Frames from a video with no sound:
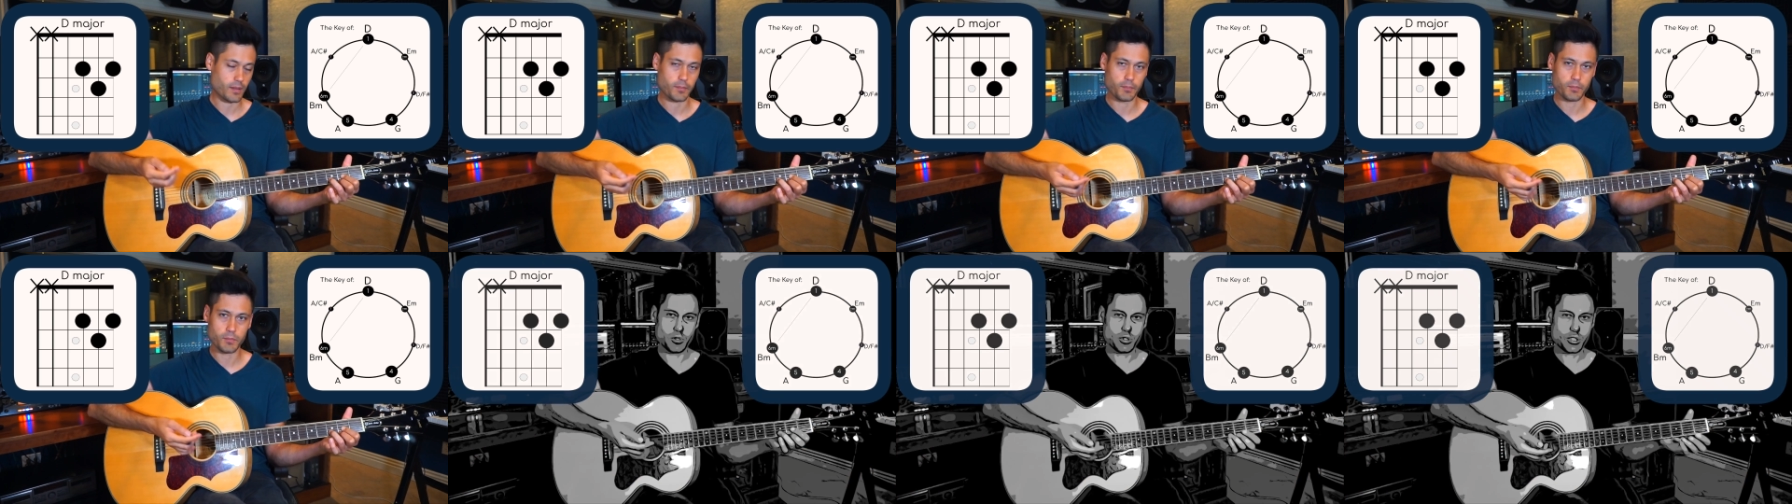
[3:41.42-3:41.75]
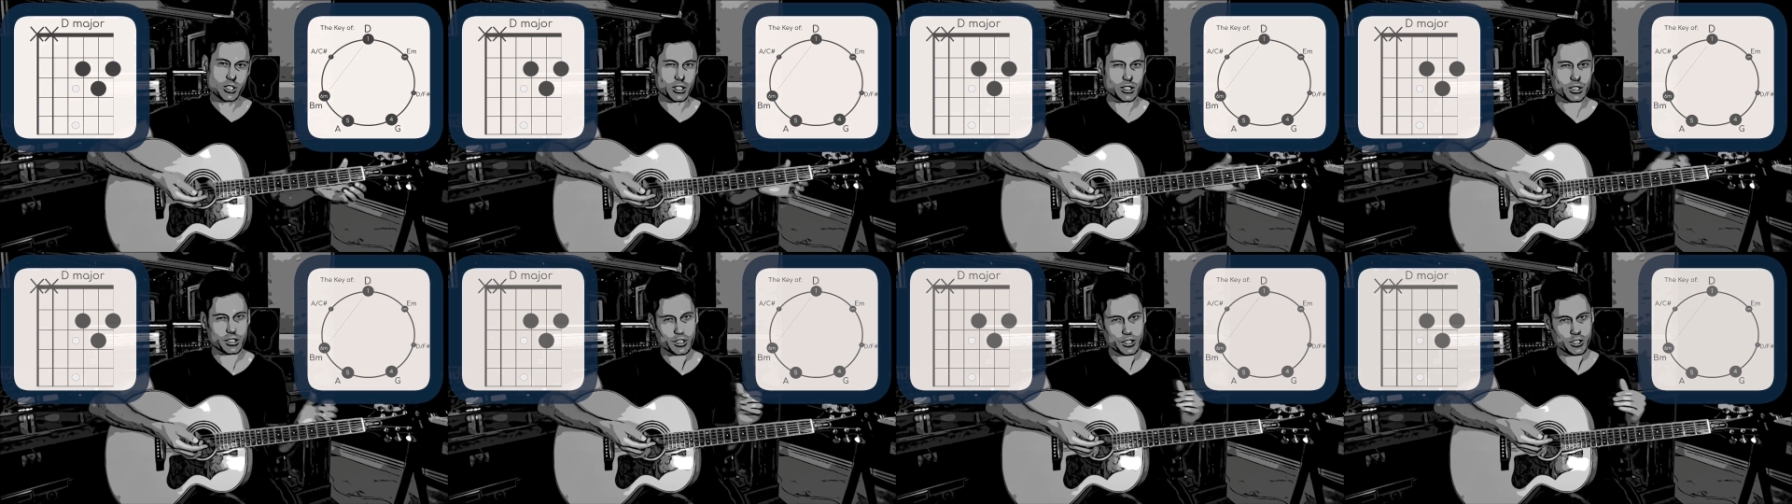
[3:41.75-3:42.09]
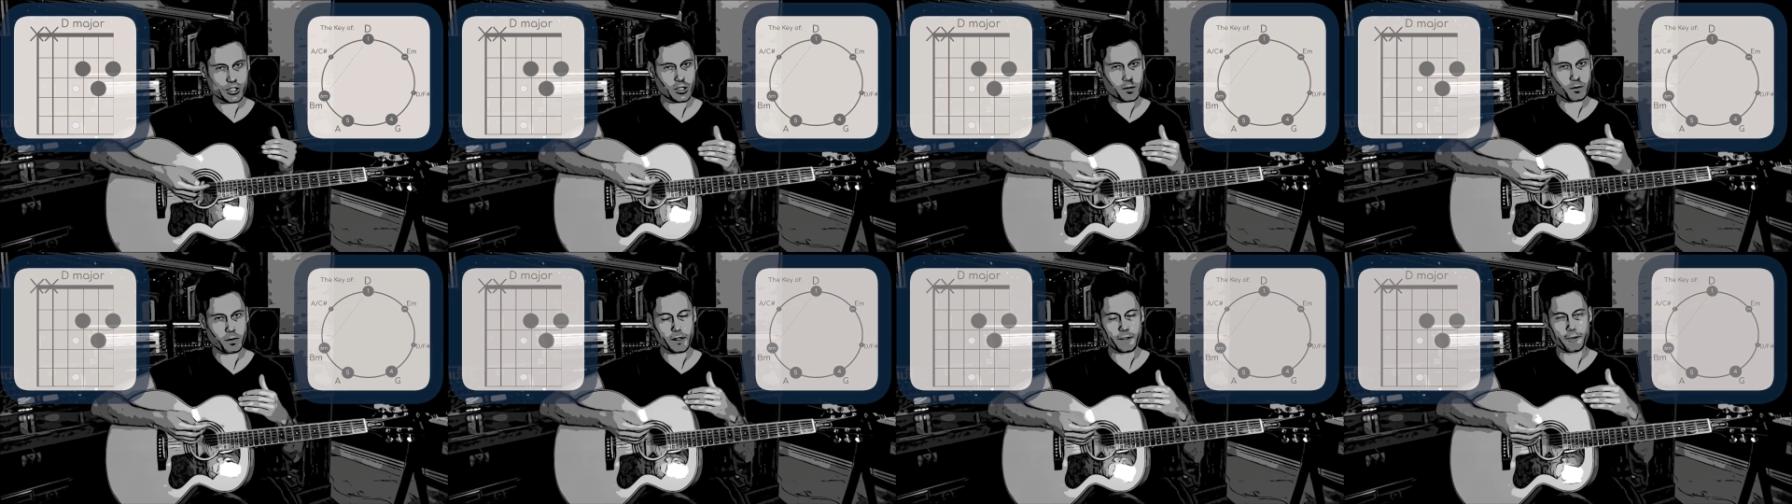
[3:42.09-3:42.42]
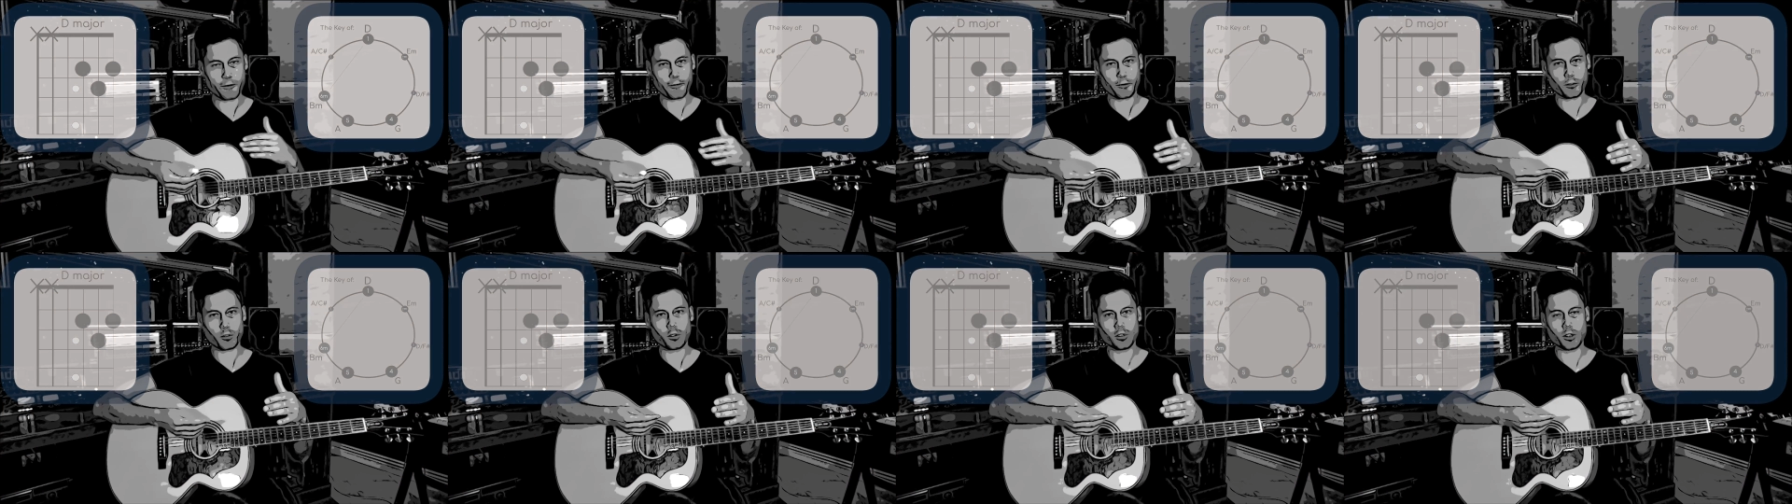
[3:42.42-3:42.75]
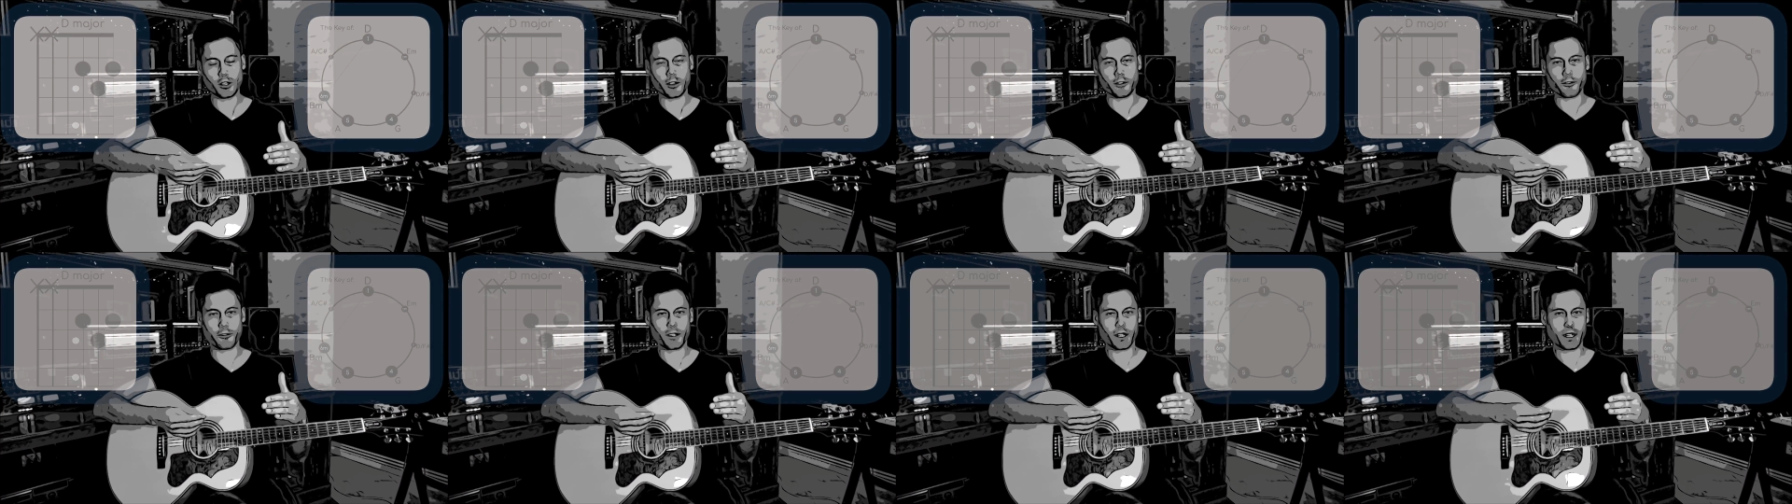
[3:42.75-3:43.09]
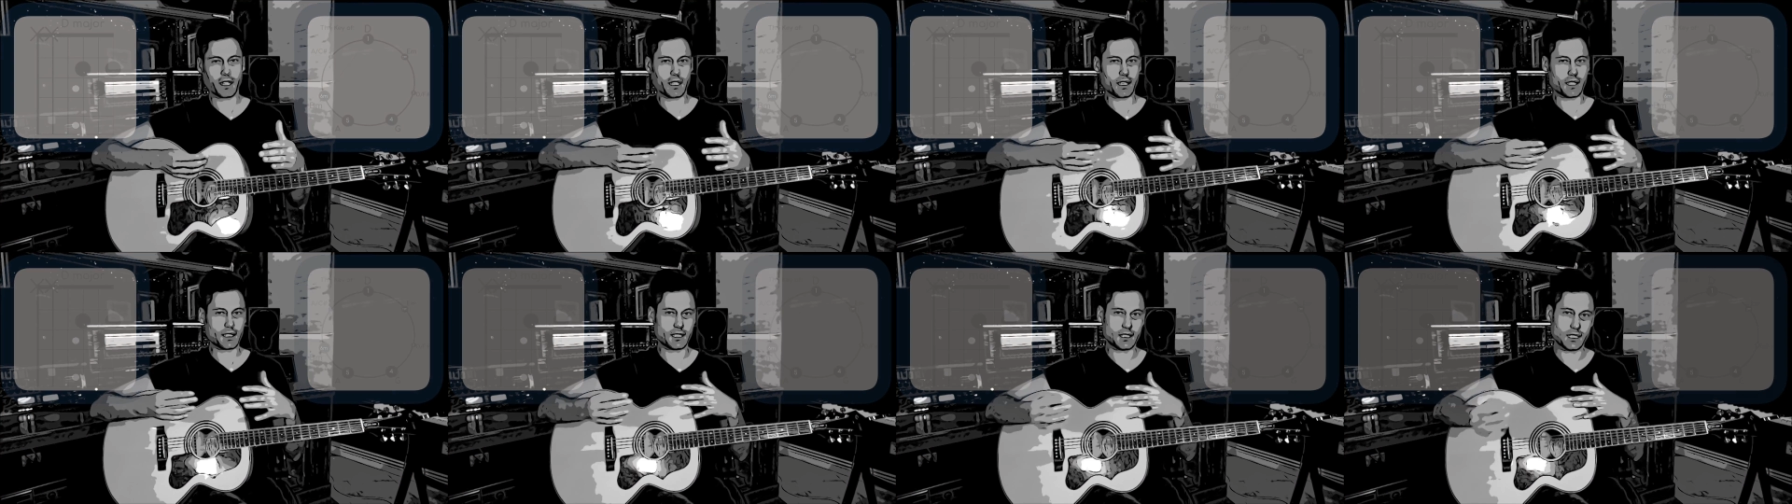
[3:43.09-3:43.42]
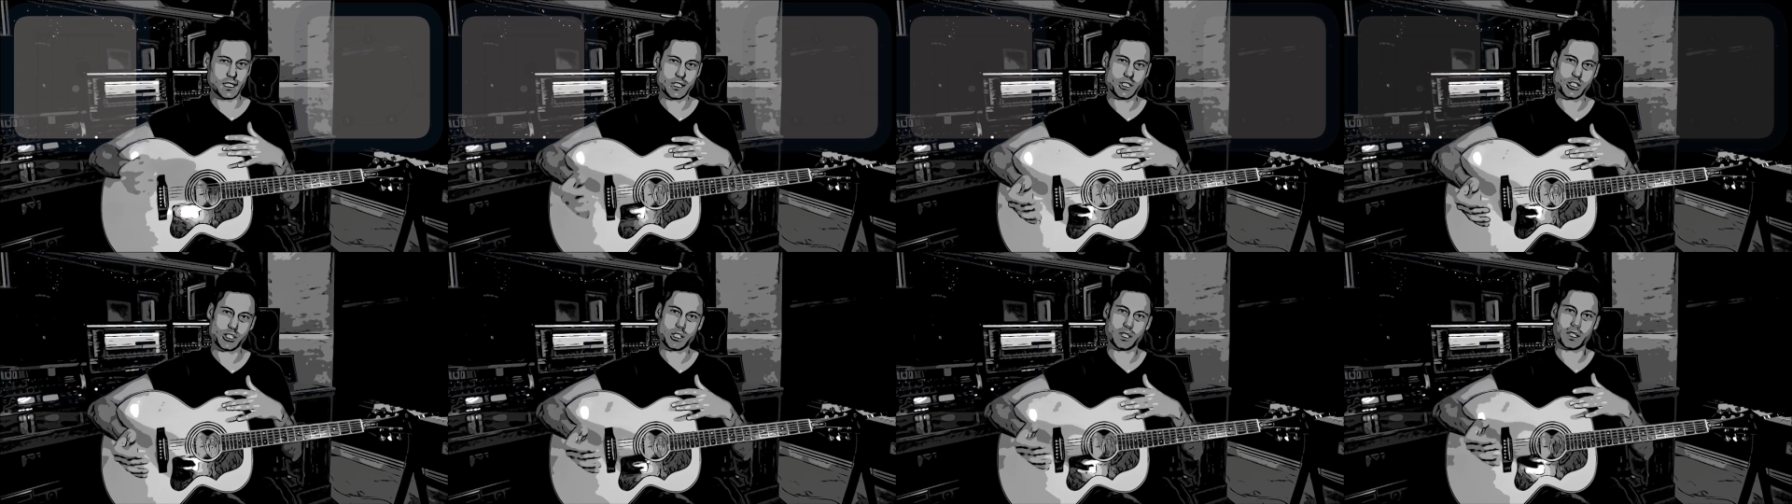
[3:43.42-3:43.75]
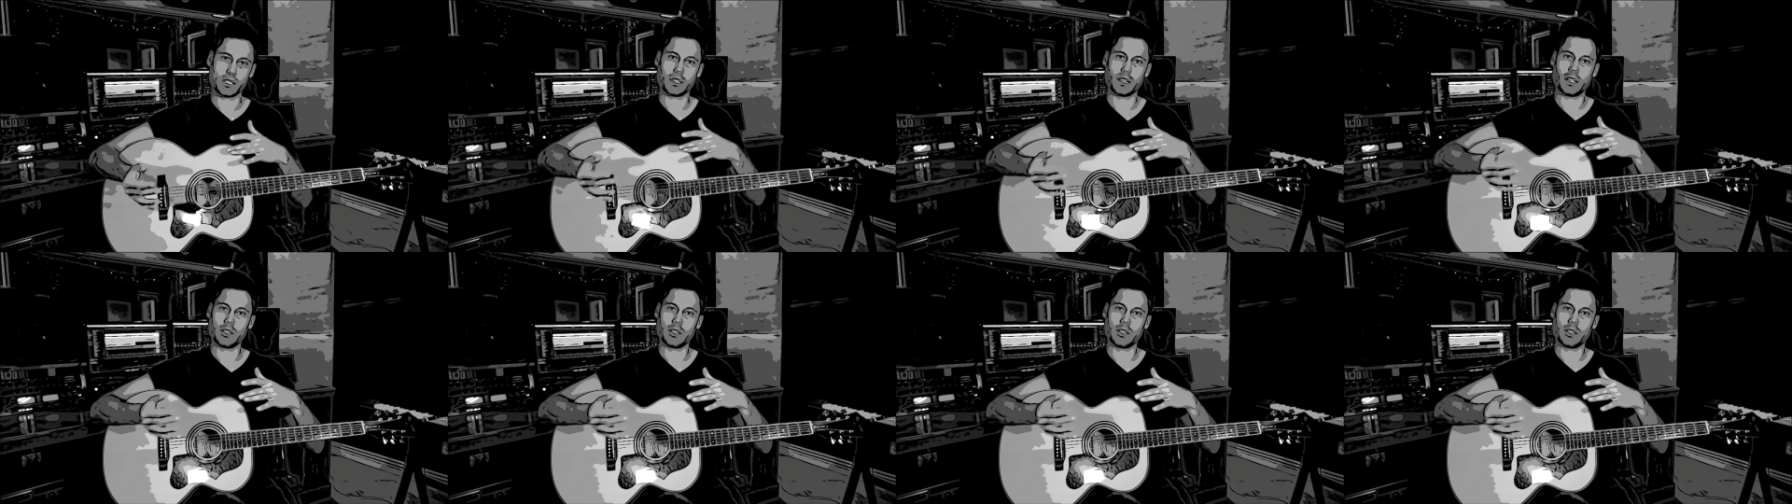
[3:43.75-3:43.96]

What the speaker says: Music should be full of tension